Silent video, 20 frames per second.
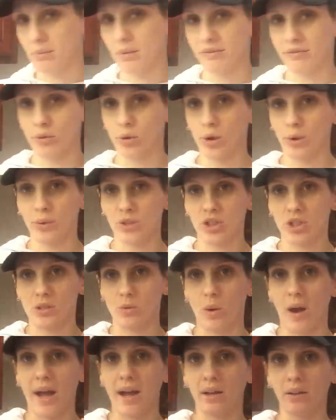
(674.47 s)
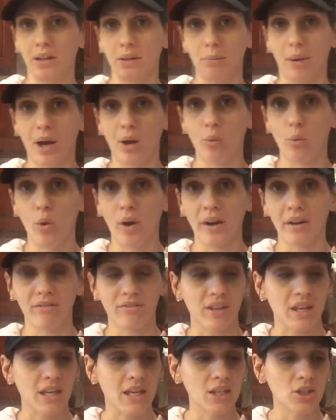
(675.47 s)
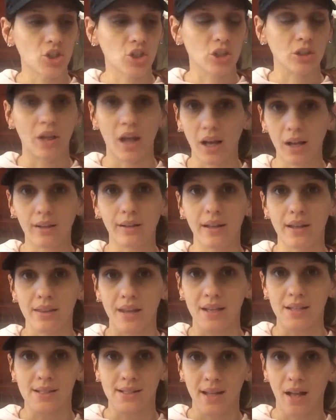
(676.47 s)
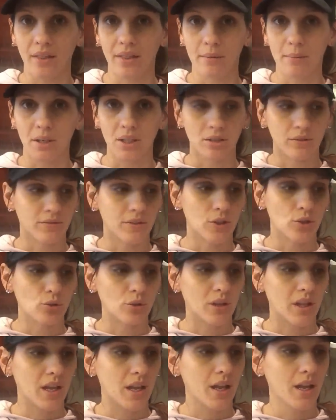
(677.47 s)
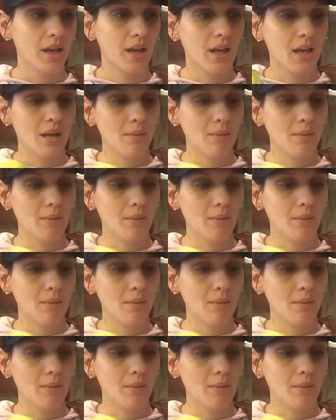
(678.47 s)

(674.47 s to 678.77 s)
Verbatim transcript: them before, which is why I only bought one of each. Luckily, they sell them individually.